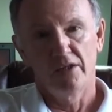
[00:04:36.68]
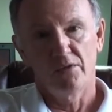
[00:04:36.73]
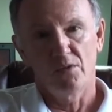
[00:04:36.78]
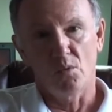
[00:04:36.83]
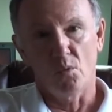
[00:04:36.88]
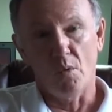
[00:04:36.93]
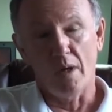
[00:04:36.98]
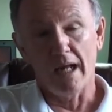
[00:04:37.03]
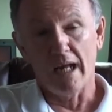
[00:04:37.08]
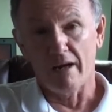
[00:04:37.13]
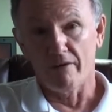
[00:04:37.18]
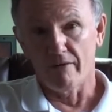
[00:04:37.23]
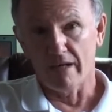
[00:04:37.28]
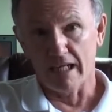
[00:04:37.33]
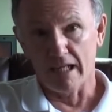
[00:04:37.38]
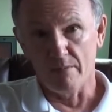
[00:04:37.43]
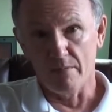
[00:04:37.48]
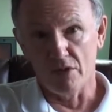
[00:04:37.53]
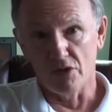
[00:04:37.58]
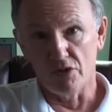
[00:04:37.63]
The way I
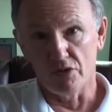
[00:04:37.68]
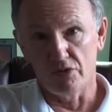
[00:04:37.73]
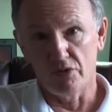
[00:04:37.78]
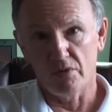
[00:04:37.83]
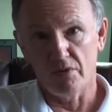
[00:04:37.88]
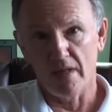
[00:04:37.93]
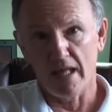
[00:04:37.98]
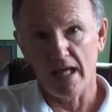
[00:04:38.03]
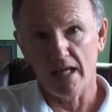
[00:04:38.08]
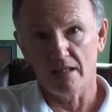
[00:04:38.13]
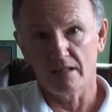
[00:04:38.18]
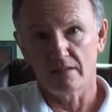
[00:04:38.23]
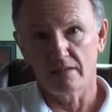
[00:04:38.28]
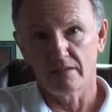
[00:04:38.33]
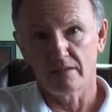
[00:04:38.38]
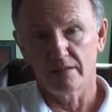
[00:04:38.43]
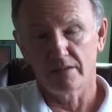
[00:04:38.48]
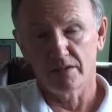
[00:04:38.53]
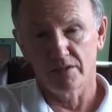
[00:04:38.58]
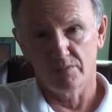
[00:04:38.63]
recommend you do that
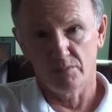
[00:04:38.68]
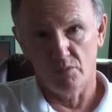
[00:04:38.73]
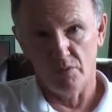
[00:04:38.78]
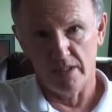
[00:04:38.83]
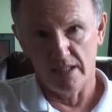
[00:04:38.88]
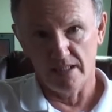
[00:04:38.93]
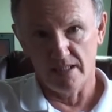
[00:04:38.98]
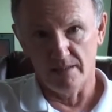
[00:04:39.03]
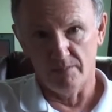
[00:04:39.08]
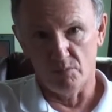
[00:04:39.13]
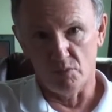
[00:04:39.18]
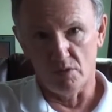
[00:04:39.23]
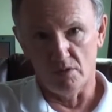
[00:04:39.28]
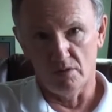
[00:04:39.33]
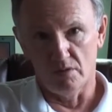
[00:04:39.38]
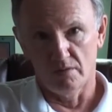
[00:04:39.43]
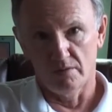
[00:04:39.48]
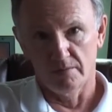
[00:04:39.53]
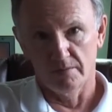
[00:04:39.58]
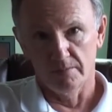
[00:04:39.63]
is pretty simple.
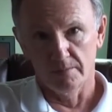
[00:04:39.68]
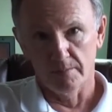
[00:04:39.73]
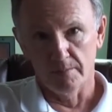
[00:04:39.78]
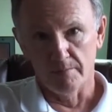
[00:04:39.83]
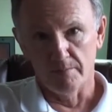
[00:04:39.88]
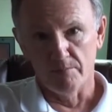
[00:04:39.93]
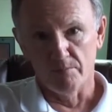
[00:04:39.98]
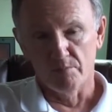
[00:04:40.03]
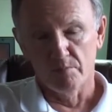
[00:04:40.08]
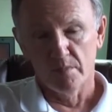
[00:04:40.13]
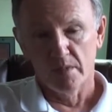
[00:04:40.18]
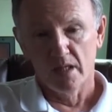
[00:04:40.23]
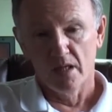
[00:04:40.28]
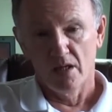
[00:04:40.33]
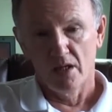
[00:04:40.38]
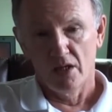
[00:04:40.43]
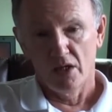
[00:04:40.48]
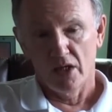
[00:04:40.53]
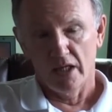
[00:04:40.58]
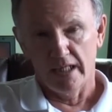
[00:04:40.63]

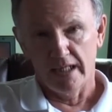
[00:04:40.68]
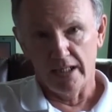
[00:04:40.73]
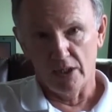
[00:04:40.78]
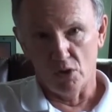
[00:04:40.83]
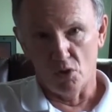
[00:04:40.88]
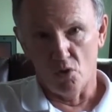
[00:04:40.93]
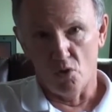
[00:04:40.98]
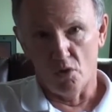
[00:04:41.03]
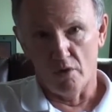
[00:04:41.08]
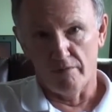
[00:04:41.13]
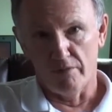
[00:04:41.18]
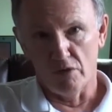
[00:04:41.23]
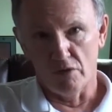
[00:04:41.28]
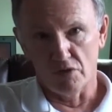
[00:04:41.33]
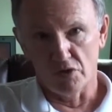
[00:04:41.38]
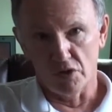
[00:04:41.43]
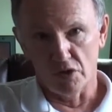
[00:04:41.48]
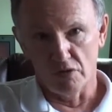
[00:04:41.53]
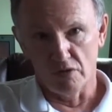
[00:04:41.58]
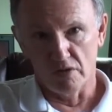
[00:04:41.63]
Get a hold of your
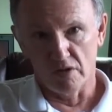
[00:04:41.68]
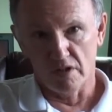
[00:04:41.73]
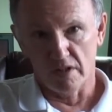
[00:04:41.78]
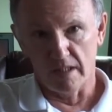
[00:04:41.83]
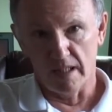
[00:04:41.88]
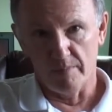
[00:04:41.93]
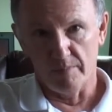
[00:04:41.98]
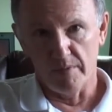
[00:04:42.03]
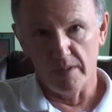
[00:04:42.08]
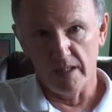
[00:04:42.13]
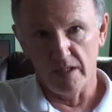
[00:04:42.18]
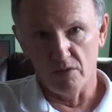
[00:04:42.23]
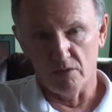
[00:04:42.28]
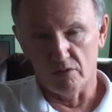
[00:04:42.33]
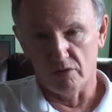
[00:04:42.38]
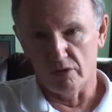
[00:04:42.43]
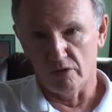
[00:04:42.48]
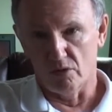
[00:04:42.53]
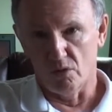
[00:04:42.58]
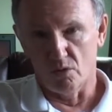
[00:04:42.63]
insurance company
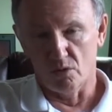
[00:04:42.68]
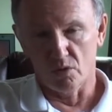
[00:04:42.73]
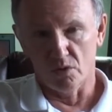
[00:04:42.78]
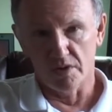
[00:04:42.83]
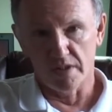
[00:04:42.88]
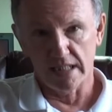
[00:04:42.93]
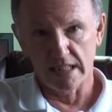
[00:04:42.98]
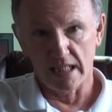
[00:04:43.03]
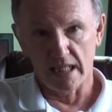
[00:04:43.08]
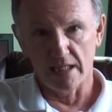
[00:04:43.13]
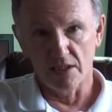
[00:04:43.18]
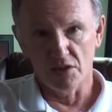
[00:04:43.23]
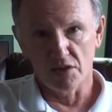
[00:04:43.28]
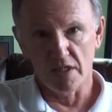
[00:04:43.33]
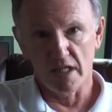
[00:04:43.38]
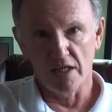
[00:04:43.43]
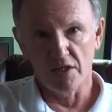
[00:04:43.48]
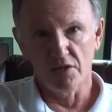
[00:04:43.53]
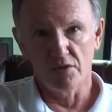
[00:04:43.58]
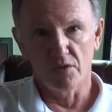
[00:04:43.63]
or your local sales
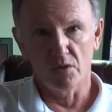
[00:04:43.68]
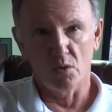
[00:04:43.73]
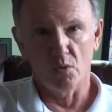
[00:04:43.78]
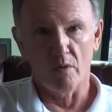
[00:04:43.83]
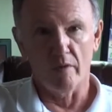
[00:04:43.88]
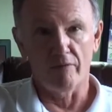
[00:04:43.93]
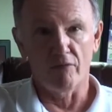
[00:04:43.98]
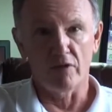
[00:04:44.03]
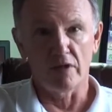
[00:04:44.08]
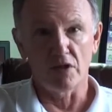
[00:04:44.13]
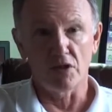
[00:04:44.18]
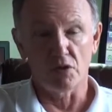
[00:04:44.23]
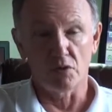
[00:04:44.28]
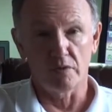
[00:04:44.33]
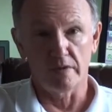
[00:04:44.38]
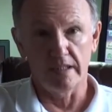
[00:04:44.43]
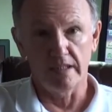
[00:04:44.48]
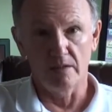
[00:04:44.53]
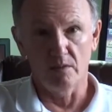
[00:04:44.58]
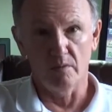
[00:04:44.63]
agent, whoever it is you
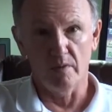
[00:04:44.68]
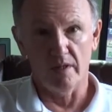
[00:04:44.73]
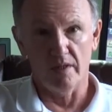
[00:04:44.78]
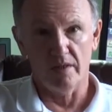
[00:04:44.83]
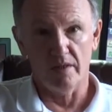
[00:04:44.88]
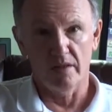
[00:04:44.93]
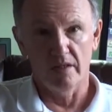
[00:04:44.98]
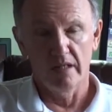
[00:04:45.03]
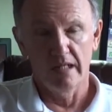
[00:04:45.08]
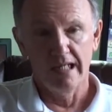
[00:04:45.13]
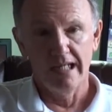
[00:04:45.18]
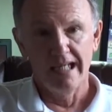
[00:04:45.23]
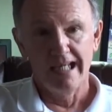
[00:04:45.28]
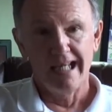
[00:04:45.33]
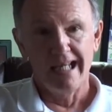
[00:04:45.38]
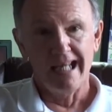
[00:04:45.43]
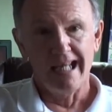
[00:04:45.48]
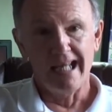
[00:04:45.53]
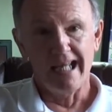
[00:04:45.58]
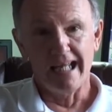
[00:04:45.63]
deal with,
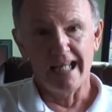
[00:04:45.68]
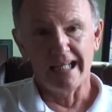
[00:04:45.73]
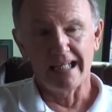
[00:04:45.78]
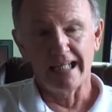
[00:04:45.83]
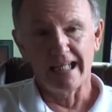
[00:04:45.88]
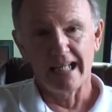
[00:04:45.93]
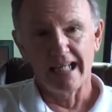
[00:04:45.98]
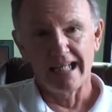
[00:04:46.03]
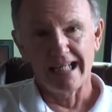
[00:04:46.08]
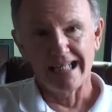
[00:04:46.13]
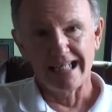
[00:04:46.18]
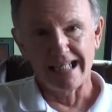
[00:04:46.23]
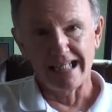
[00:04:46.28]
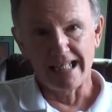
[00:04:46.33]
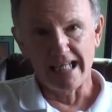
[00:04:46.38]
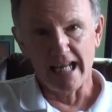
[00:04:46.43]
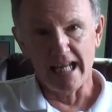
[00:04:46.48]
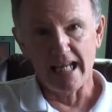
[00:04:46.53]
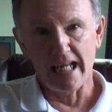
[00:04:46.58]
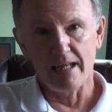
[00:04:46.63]
and
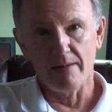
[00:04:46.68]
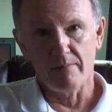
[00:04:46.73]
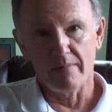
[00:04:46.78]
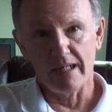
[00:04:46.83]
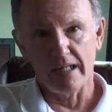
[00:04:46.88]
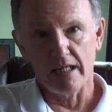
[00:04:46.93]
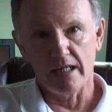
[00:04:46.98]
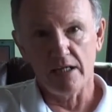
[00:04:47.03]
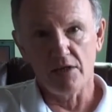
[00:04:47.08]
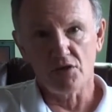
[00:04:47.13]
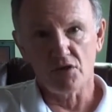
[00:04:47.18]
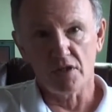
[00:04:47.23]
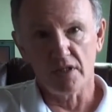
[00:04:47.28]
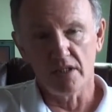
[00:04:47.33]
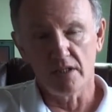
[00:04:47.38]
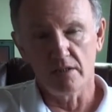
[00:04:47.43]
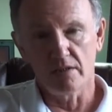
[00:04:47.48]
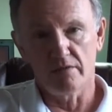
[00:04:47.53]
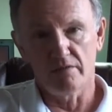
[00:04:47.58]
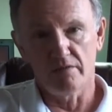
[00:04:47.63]
name each
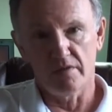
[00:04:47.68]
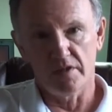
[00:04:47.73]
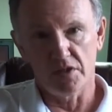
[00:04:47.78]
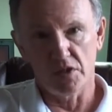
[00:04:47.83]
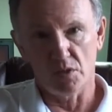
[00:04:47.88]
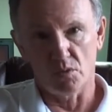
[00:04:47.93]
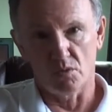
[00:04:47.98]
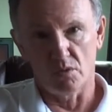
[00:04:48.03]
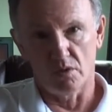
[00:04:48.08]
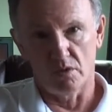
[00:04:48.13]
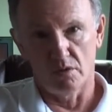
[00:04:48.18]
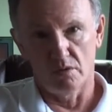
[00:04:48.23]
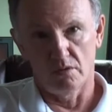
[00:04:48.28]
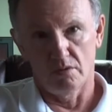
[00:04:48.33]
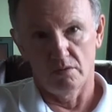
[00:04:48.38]
individual